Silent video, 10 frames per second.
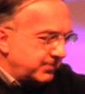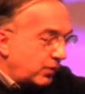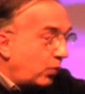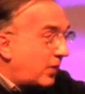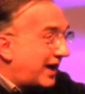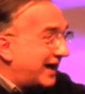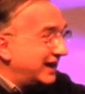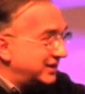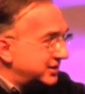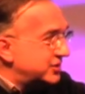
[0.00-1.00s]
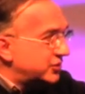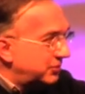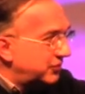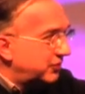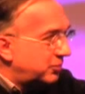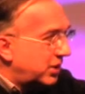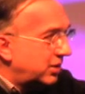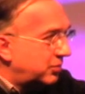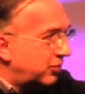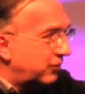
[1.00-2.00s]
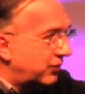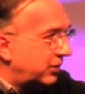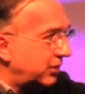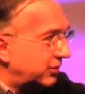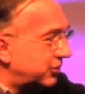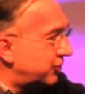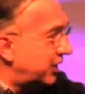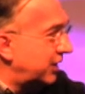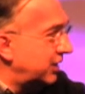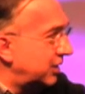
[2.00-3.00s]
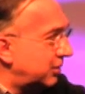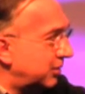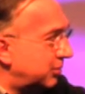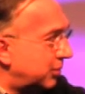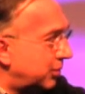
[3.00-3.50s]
wide in terms of product portfolio to try and deal with